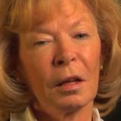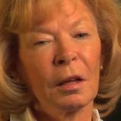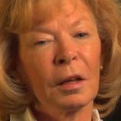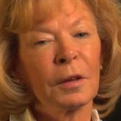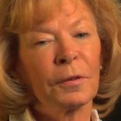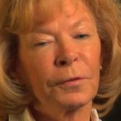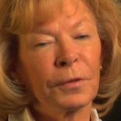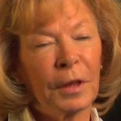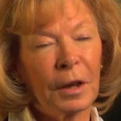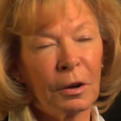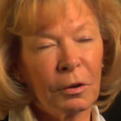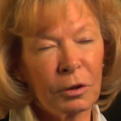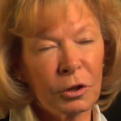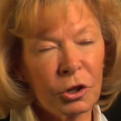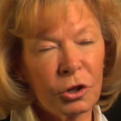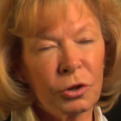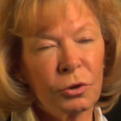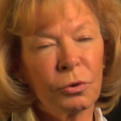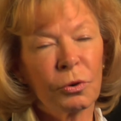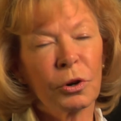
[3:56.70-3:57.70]
If they're
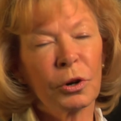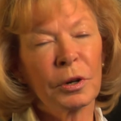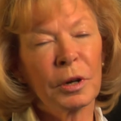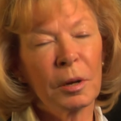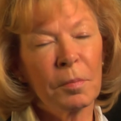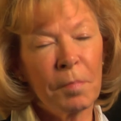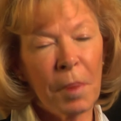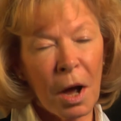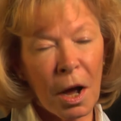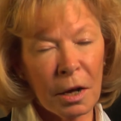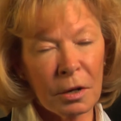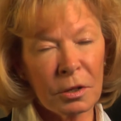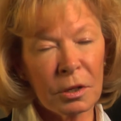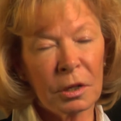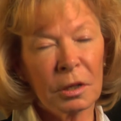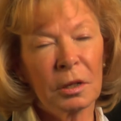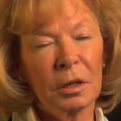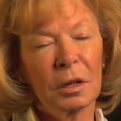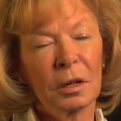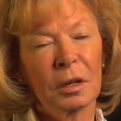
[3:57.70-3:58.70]
insured and
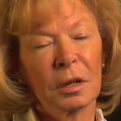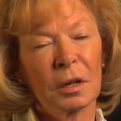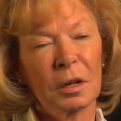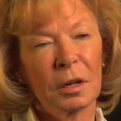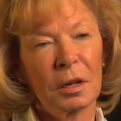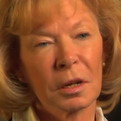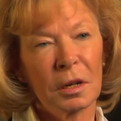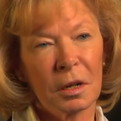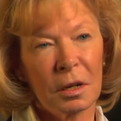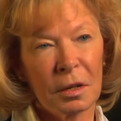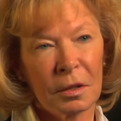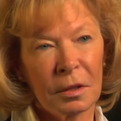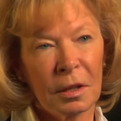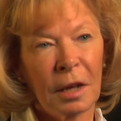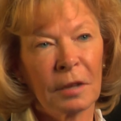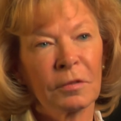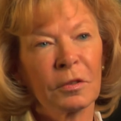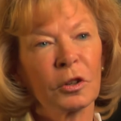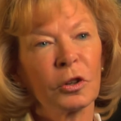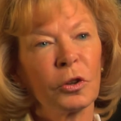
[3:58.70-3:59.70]
bonded,
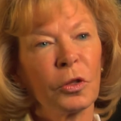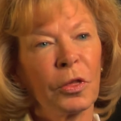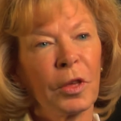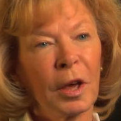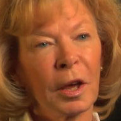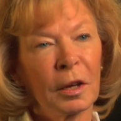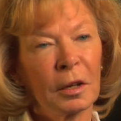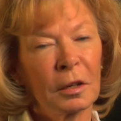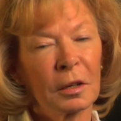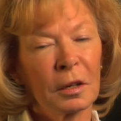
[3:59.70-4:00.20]
that's a good thing.